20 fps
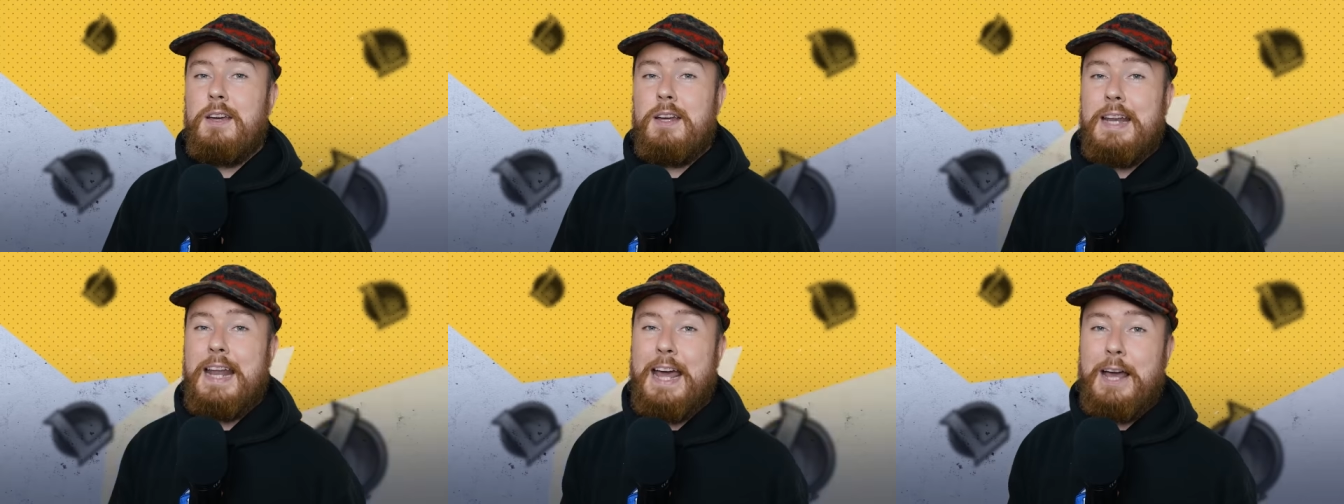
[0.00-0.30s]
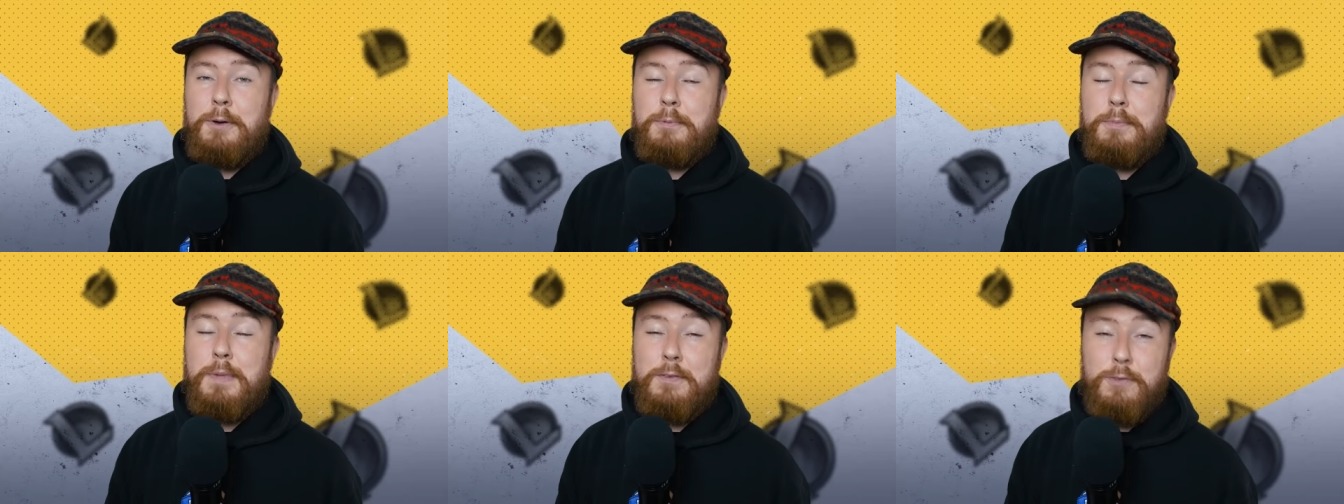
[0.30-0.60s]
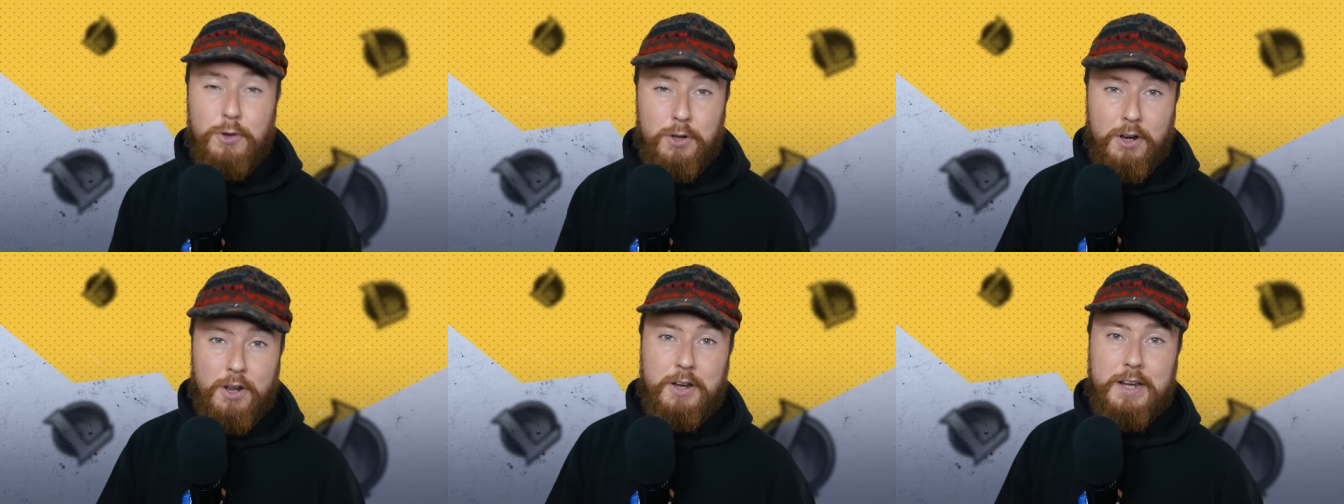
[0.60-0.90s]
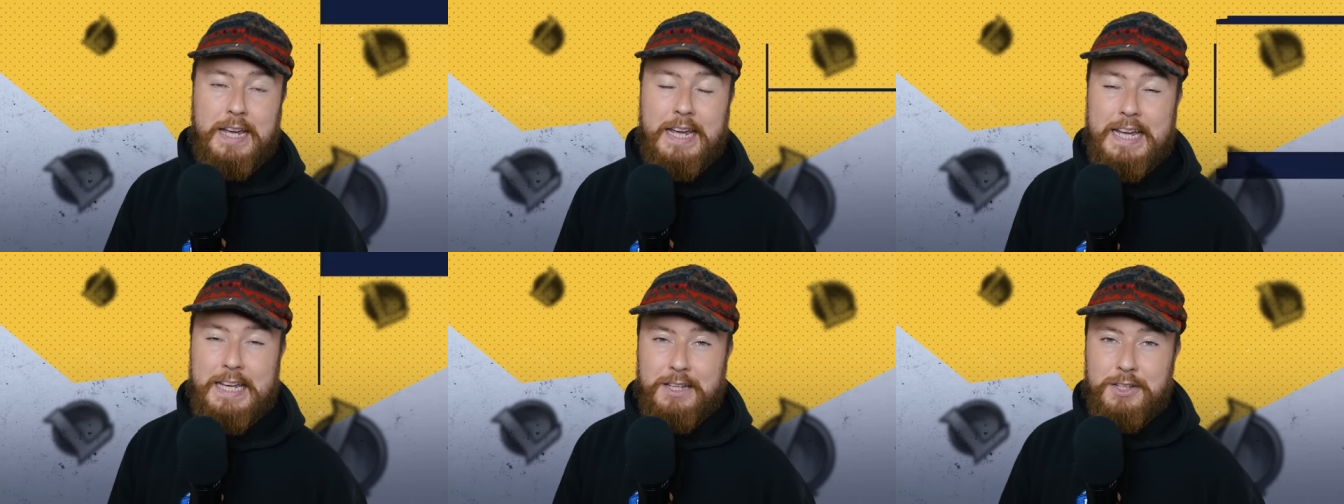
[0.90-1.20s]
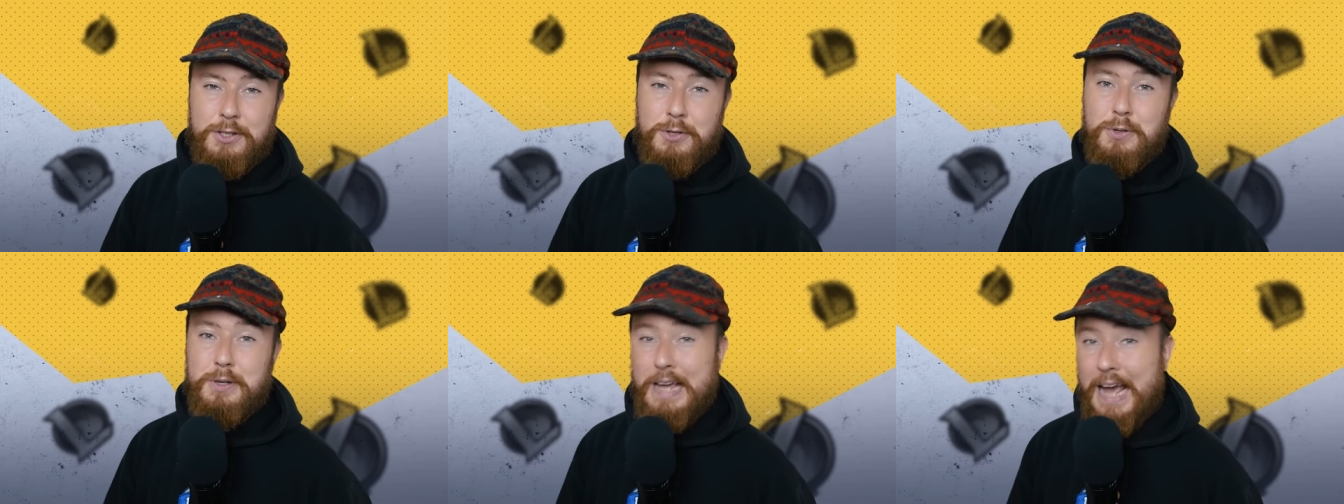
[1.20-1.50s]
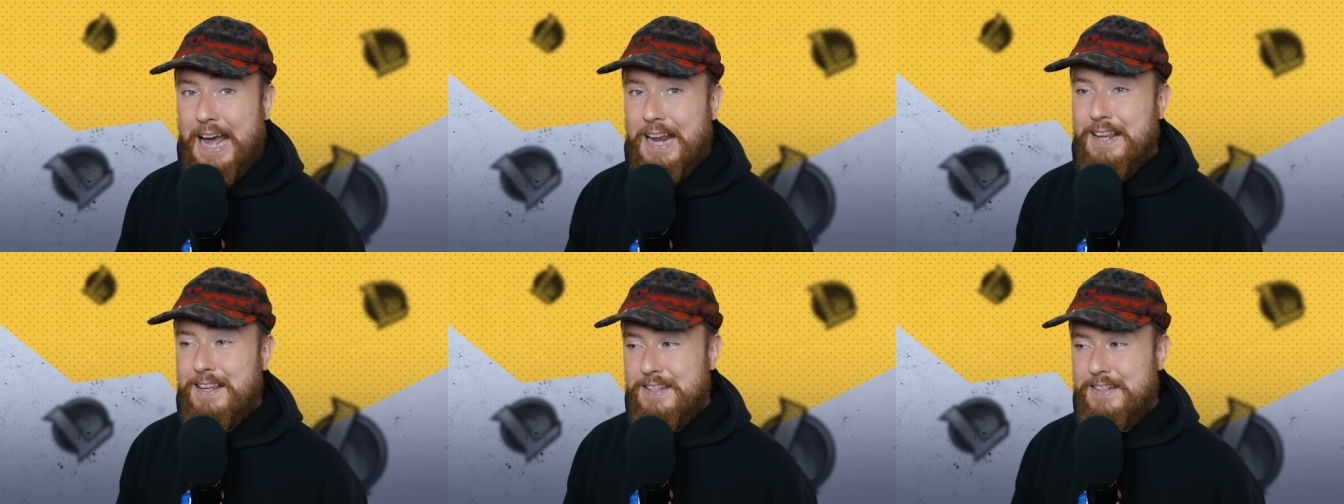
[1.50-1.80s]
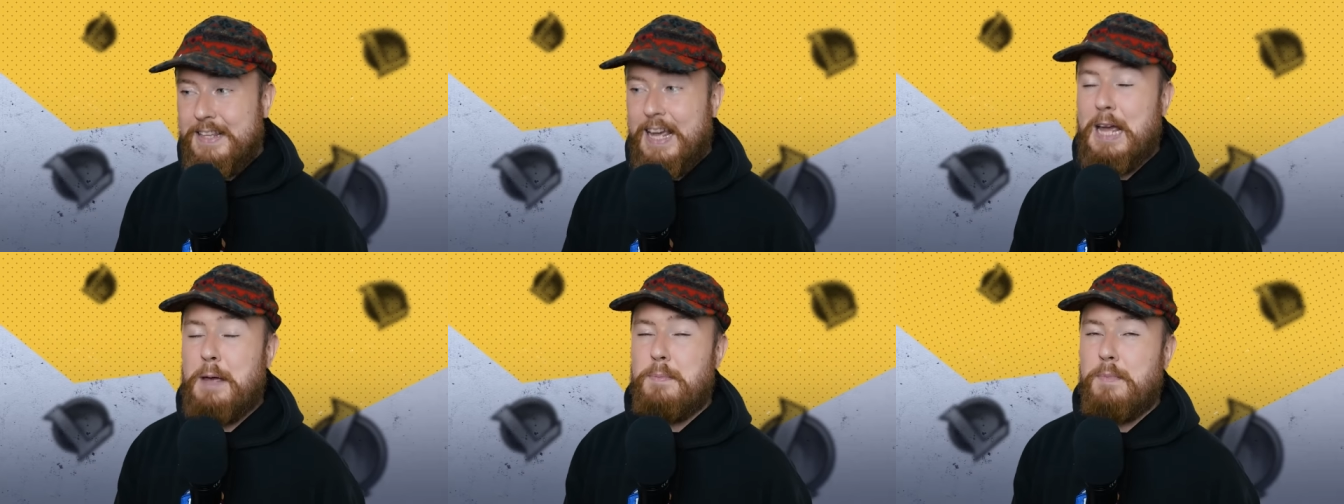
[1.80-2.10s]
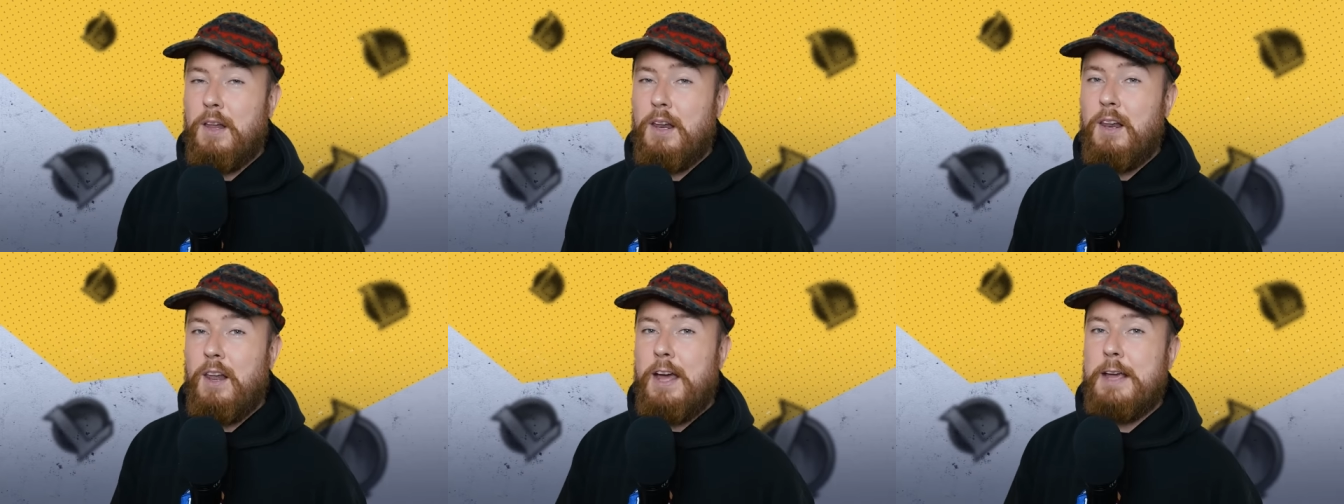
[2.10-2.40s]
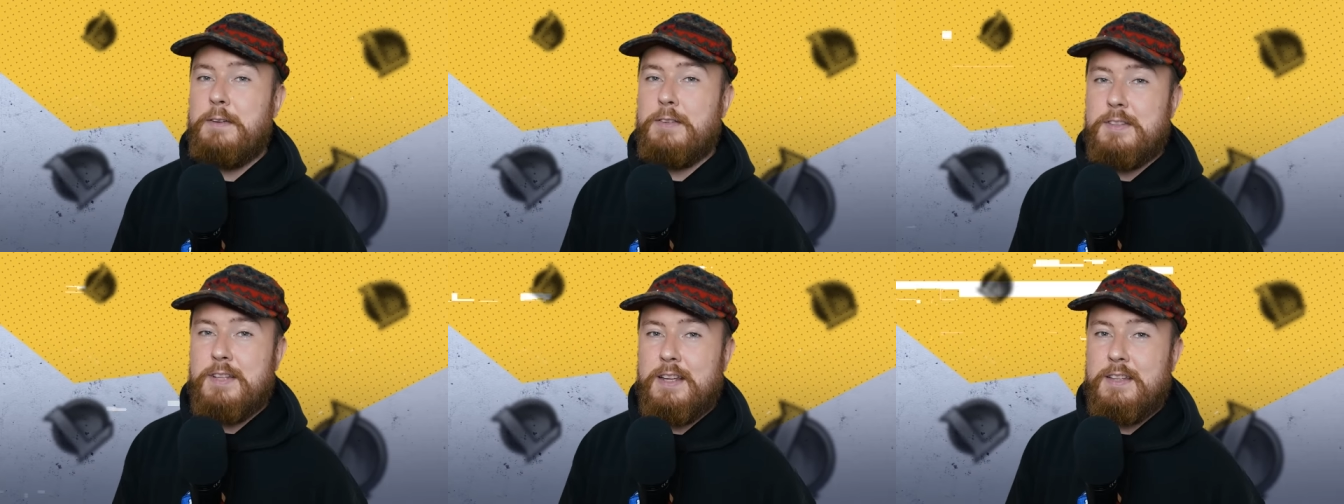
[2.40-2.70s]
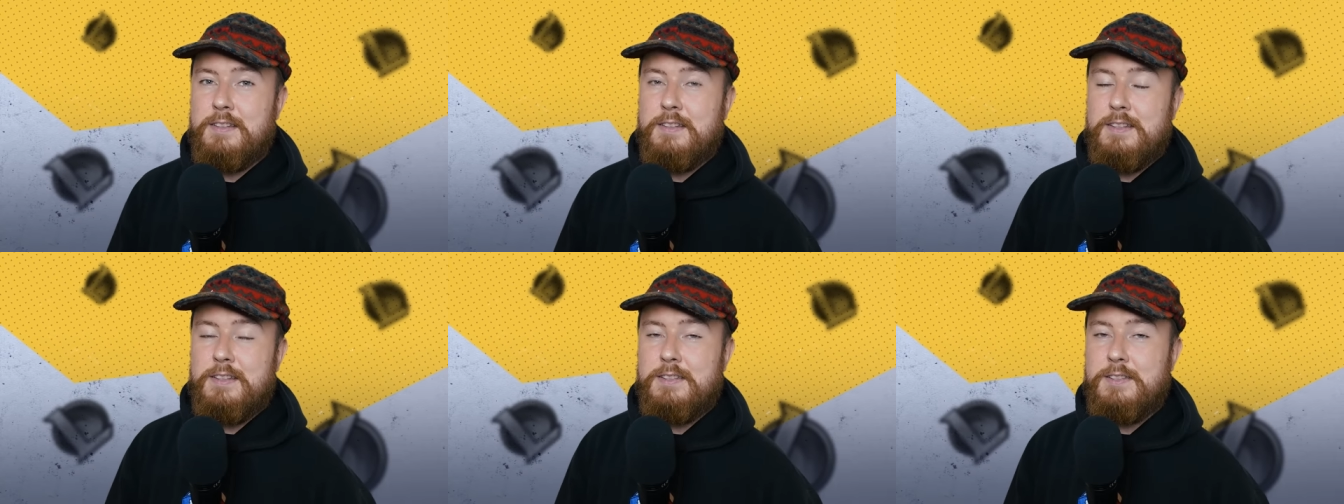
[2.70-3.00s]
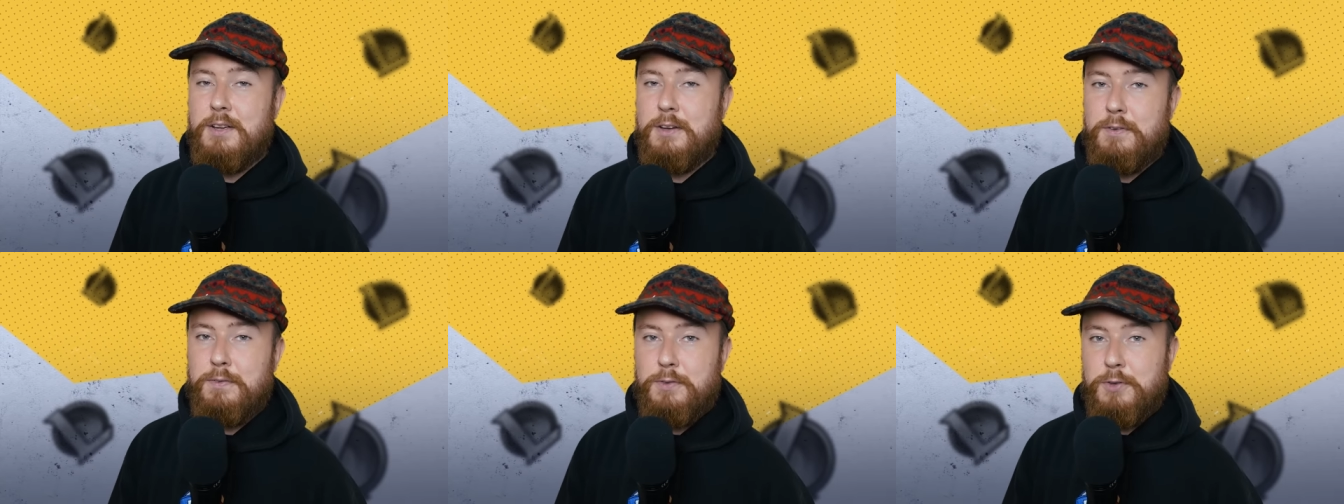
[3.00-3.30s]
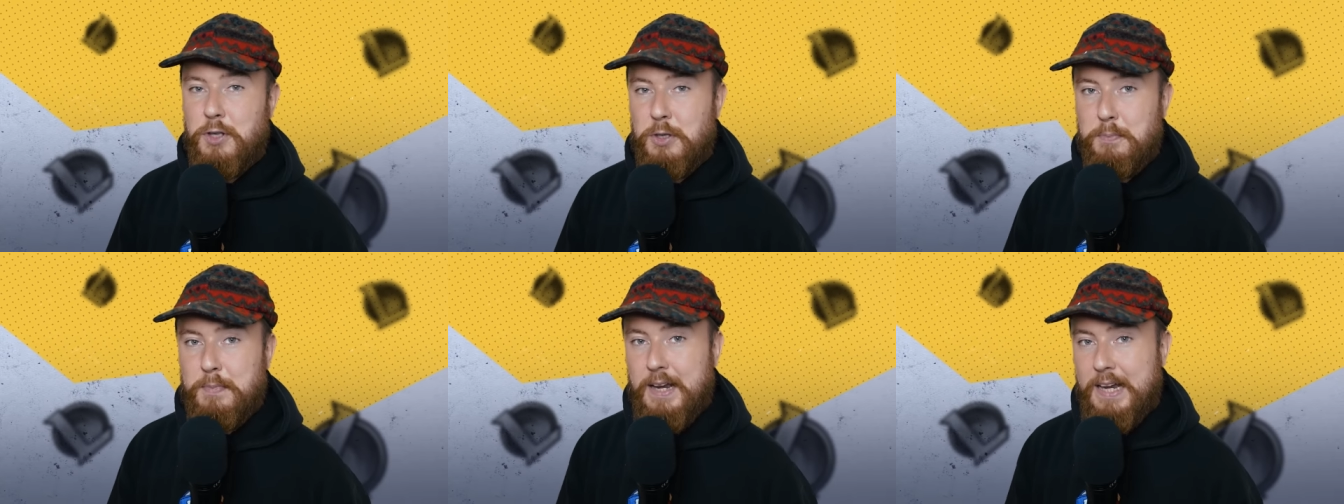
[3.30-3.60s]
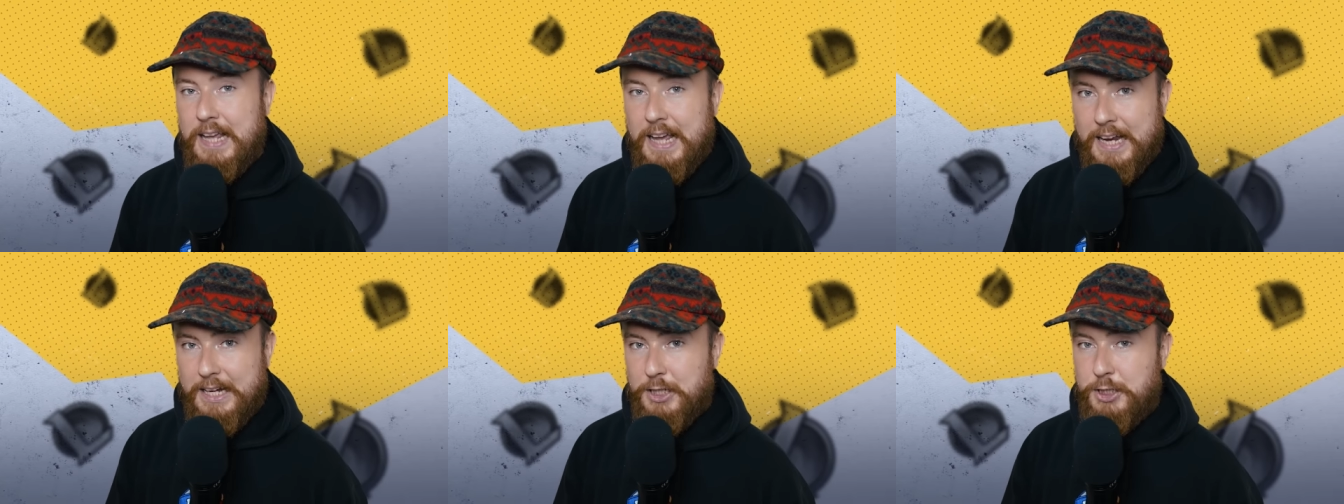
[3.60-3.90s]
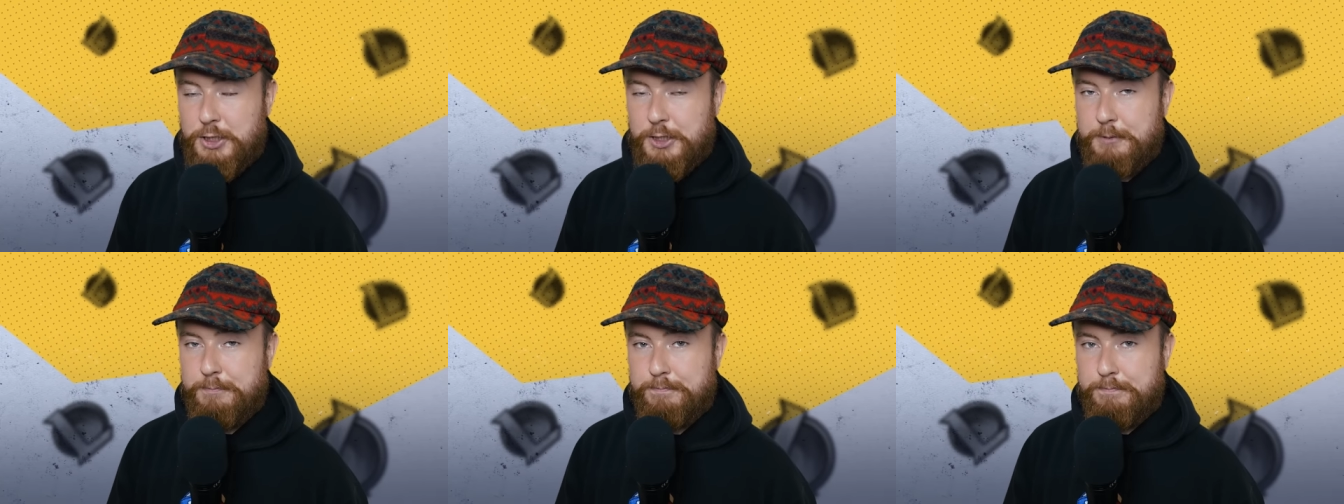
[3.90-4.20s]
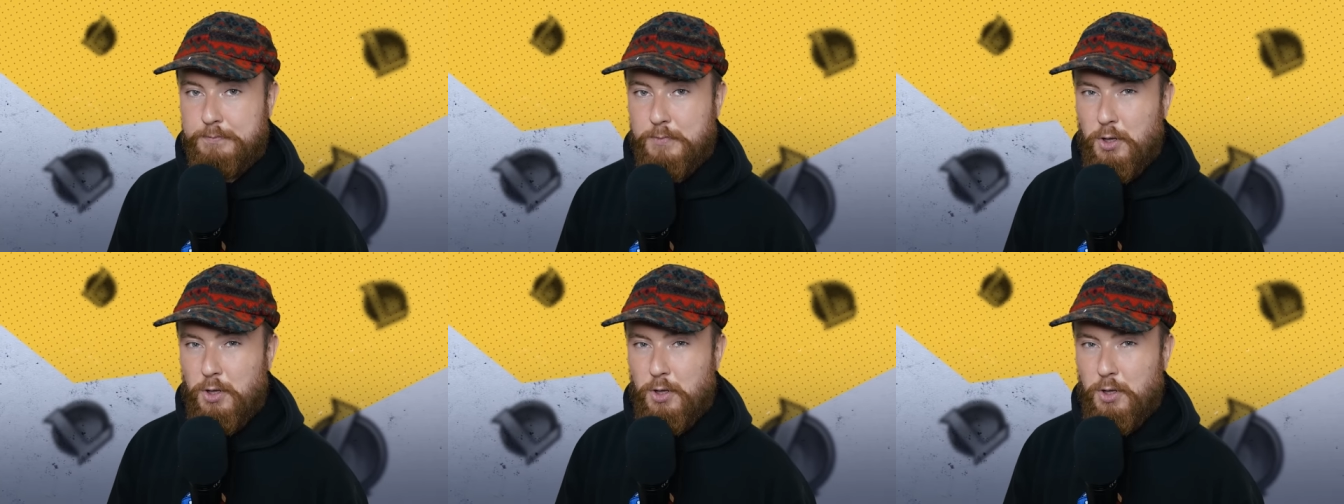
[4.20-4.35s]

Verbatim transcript: Now, if you're lucky, you can escape the life sentence of humiliation.